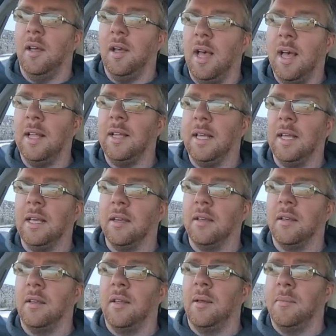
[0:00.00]
air leak.
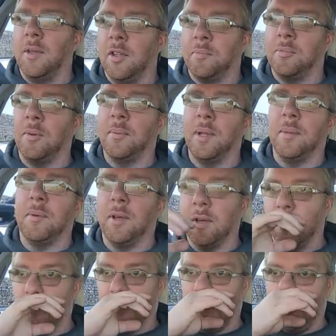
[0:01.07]
That's probably
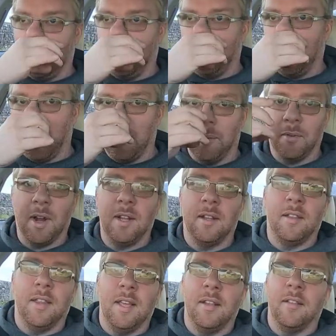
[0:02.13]
because I've
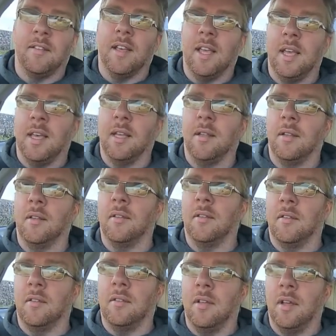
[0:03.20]
upgraded the intake,
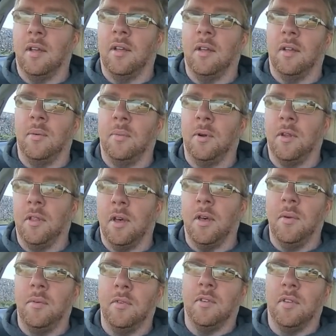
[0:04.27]
and one of the
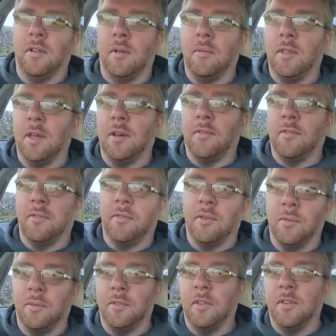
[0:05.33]
hoses I don't think I've
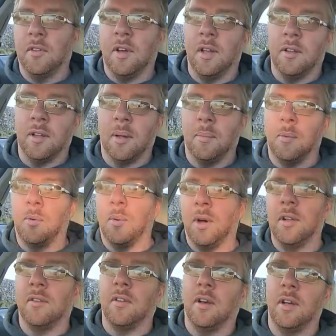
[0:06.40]
obviously tightened up
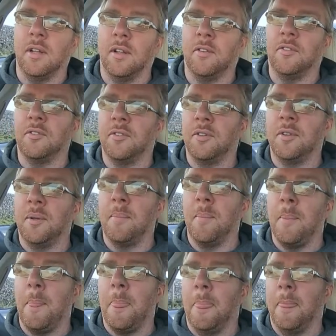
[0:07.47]
quite tight enough.
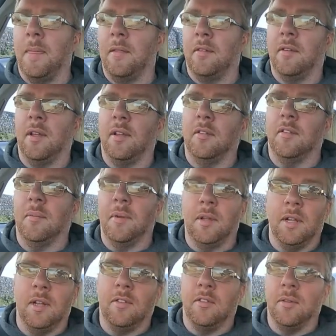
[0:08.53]
So that's something
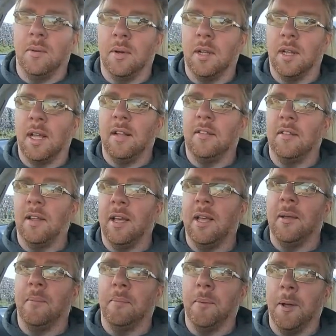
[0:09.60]
I need to do at a later
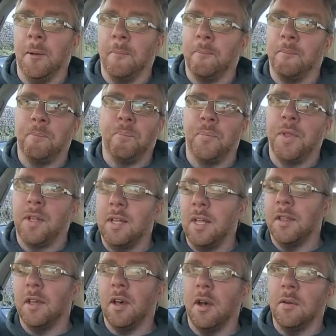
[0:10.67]
date. But
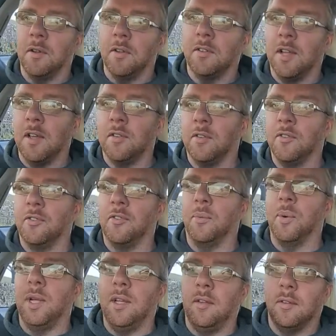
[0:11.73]
there we go, it stays off for
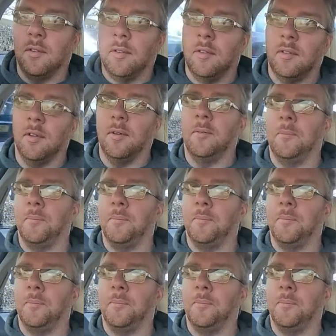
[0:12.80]
weeks. So